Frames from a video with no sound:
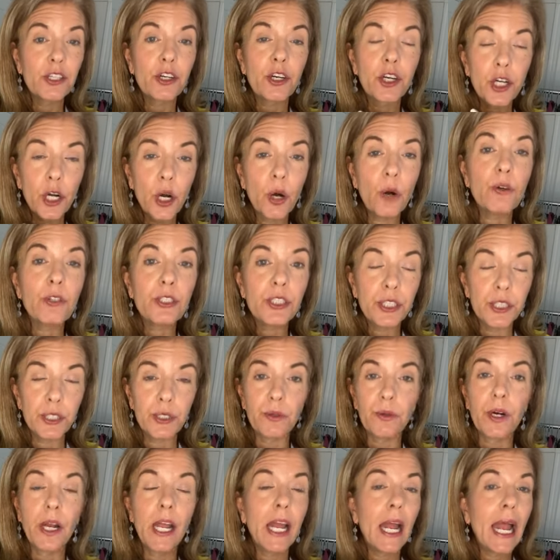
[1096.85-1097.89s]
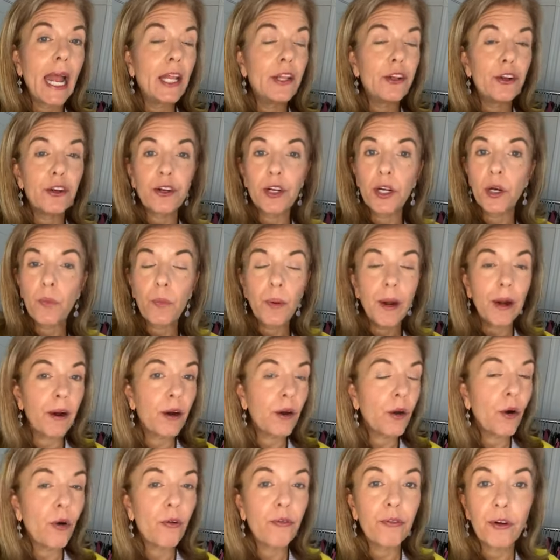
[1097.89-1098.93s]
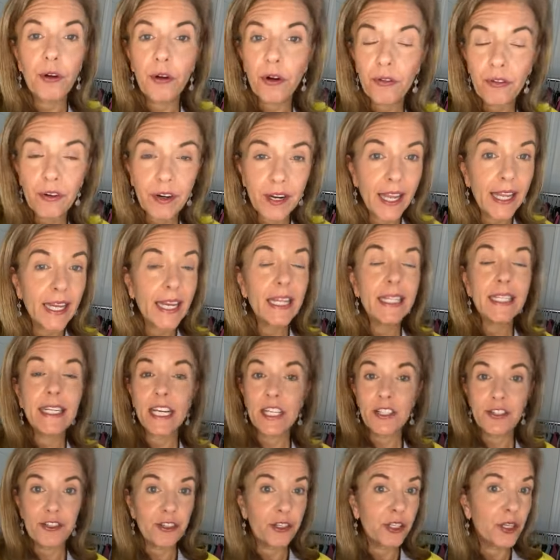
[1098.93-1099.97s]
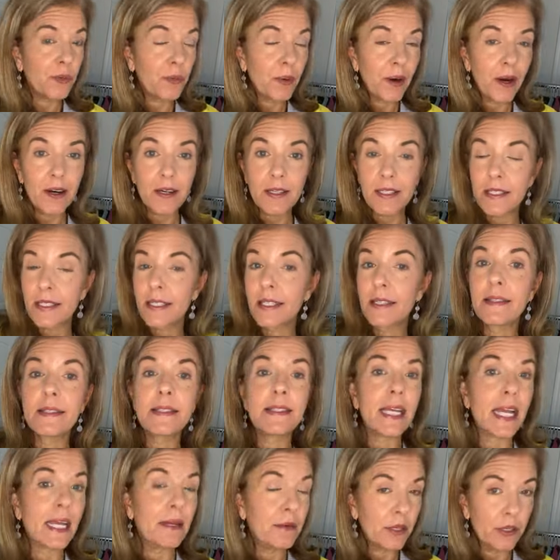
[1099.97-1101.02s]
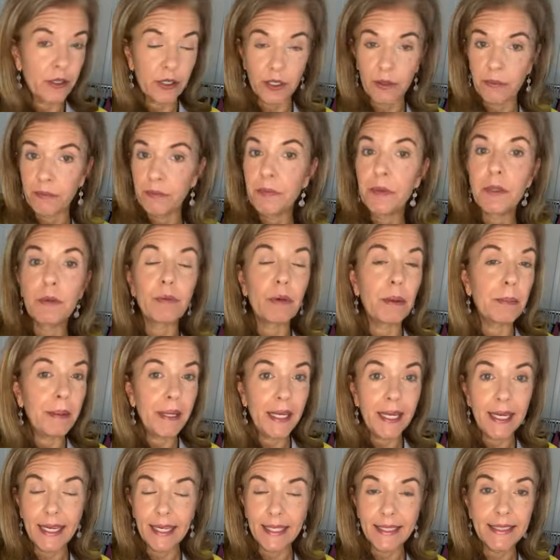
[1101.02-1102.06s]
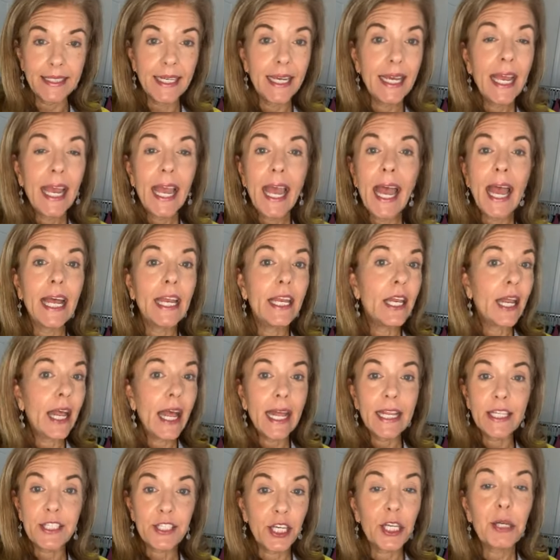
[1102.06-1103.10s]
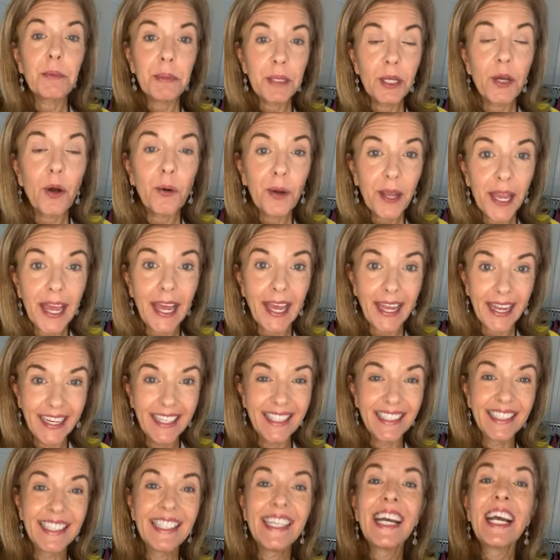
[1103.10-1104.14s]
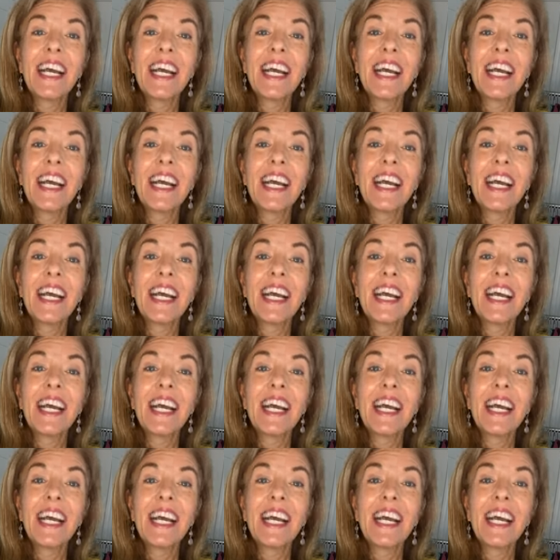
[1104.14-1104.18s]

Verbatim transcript: It's your go-to and you're going to wear it over and over again. And yes, you're going to wear it to the same, you're going to repeat it and it's going to be okay.